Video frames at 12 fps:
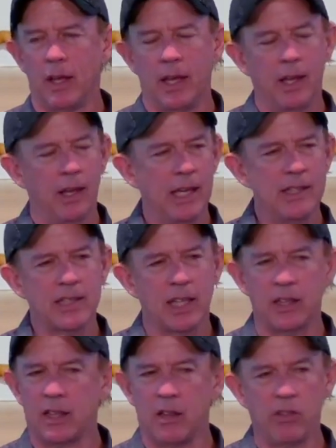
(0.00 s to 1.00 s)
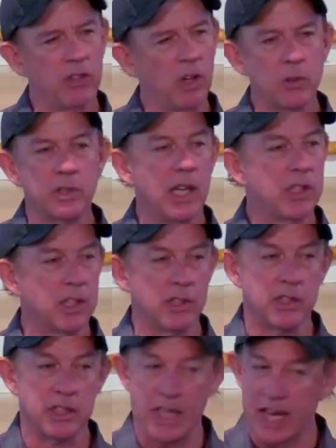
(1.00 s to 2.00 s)
He said, Those
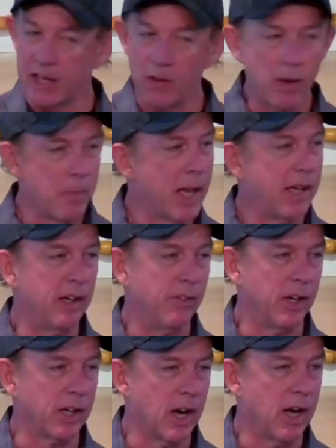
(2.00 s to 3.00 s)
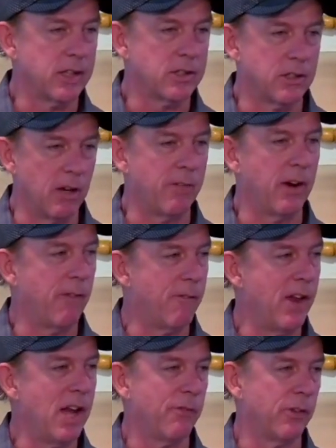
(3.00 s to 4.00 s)
nations, they don't abandon their gods. They're very
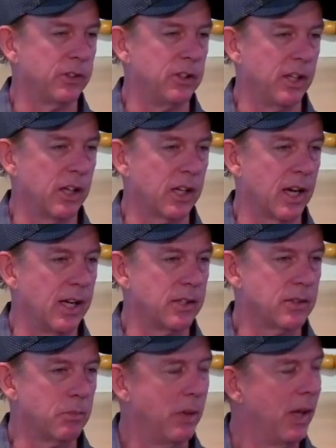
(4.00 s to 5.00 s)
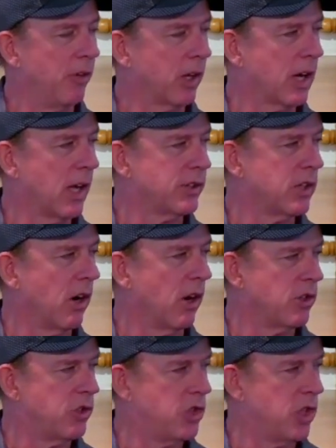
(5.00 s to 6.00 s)
faithful to their gods, and their gods are
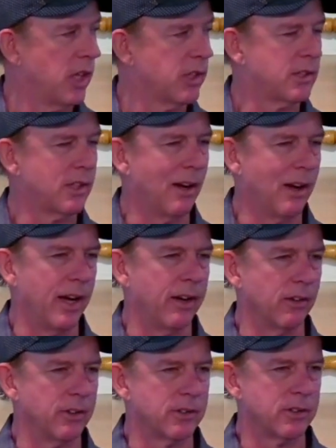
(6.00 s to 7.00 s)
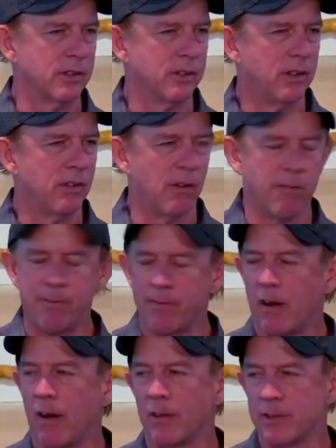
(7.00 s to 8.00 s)
just idols. They're
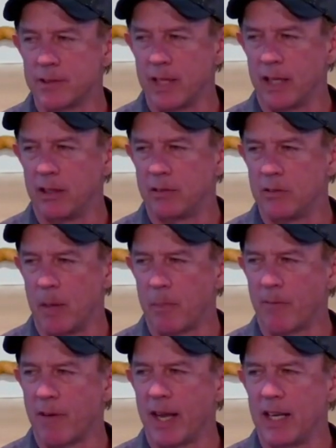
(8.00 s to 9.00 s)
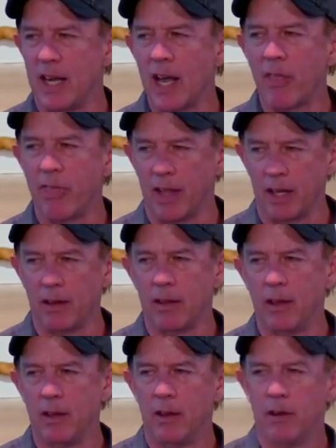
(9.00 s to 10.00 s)
false. They, they provide nothing
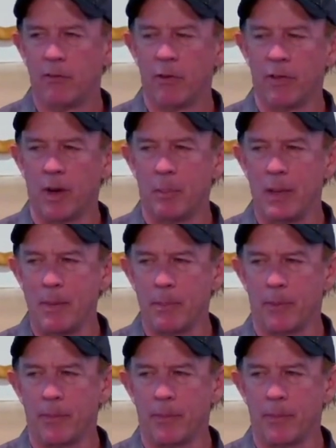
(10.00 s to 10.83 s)
for their people.